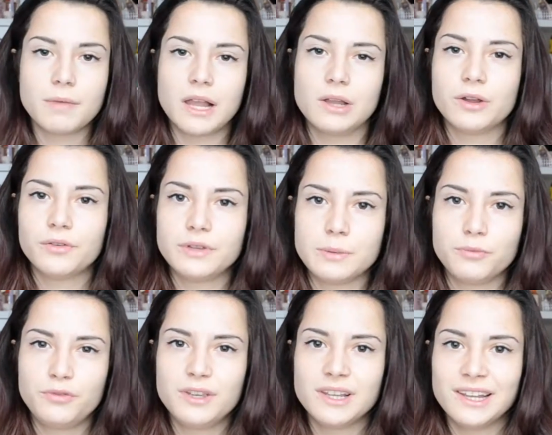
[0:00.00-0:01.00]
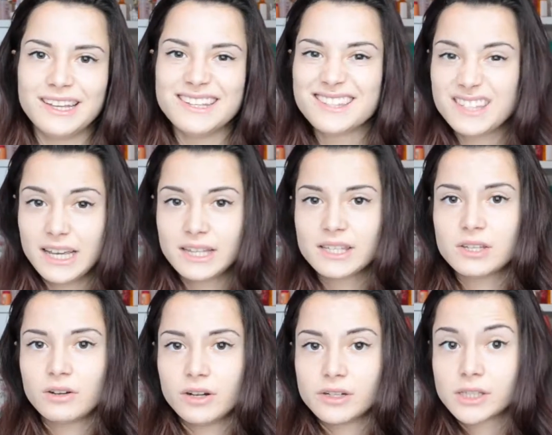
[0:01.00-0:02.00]
A lot of them feel insects
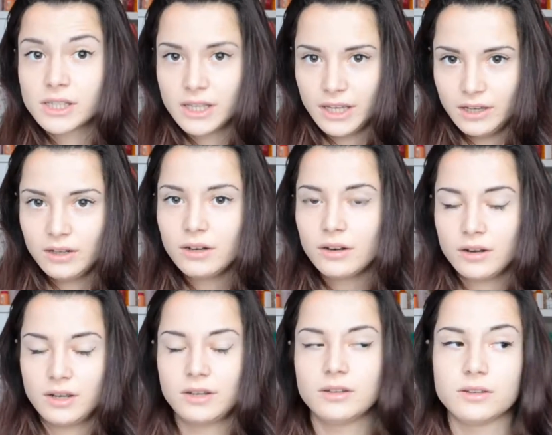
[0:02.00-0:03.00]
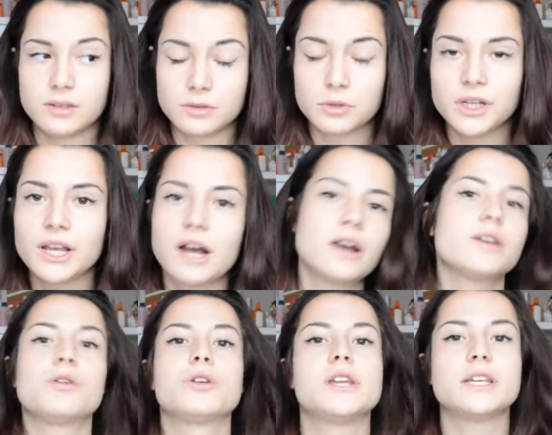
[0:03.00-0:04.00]
on their skin, and this is really hard,
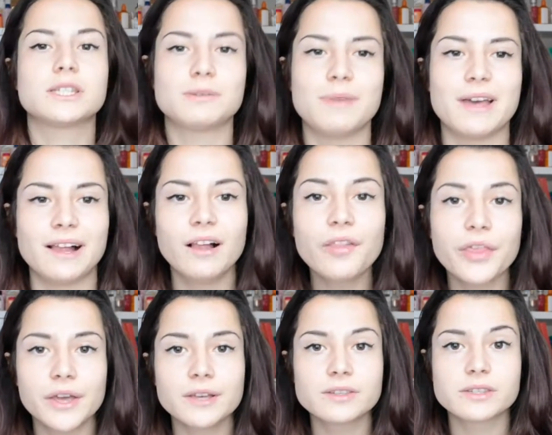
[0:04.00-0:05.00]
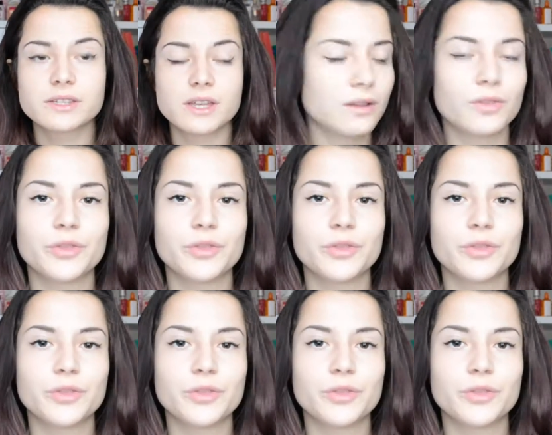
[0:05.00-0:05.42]
or they smell things.